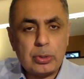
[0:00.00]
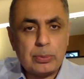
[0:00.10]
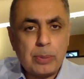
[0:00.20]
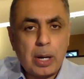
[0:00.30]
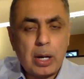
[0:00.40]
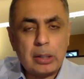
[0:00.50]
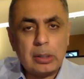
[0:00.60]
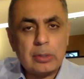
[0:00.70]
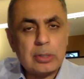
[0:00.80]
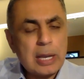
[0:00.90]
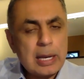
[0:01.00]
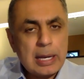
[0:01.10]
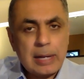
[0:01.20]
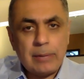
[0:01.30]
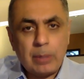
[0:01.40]
and models
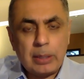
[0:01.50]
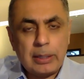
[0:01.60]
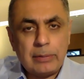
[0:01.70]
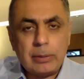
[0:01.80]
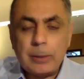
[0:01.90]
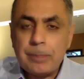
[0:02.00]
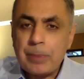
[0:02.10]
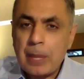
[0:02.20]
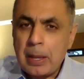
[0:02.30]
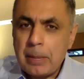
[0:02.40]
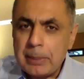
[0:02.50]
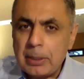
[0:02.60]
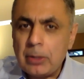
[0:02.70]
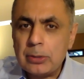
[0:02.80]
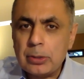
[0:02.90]
and whatever. But
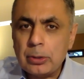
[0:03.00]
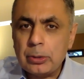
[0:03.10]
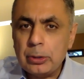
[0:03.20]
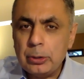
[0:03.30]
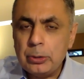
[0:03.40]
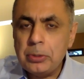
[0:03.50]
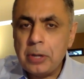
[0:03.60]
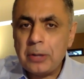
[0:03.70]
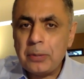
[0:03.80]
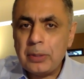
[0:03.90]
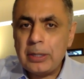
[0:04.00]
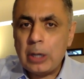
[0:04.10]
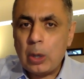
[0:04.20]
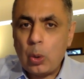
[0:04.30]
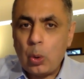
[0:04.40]
also, you do not want to
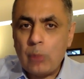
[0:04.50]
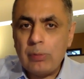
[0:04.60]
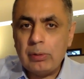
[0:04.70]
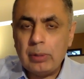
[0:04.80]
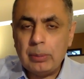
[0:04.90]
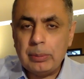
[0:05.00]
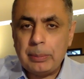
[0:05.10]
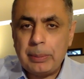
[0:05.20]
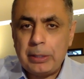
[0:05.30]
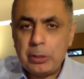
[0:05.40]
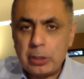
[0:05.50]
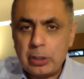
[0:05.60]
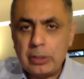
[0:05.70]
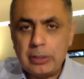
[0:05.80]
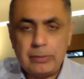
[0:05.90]
overwhelm the patient
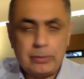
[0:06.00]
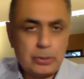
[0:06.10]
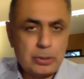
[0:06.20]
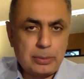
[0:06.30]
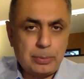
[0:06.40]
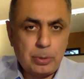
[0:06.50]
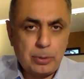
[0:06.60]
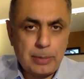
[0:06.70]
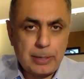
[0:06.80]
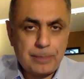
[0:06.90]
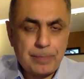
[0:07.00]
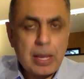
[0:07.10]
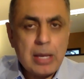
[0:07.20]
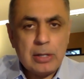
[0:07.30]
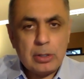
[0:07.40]
on the first appointment.
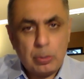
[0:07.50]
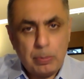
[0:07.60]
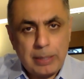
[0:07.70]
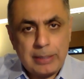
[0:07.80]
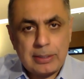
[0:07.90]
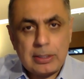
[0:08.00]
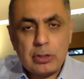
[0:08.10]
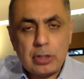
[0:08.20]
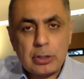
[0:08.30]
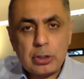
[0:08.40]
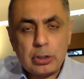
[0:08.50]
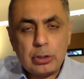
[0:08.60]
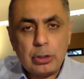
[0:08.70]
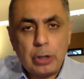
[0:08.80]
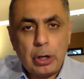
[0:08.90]
So my suggestion
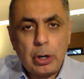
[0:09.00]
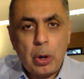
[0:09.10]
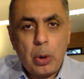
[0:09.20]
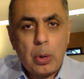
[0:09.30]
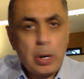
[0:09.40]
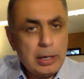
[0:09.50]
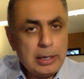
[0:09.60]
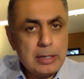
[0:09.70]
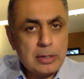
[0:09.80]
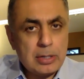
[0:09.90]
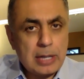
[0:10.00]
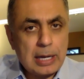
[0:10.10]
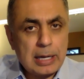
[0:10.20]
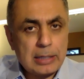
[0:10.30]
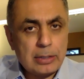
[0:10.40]
to you is
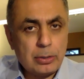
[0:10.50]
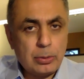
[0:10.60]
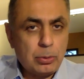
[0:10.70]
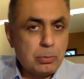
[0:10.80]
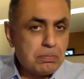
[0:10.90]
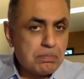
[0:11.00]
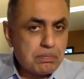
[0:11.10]
that you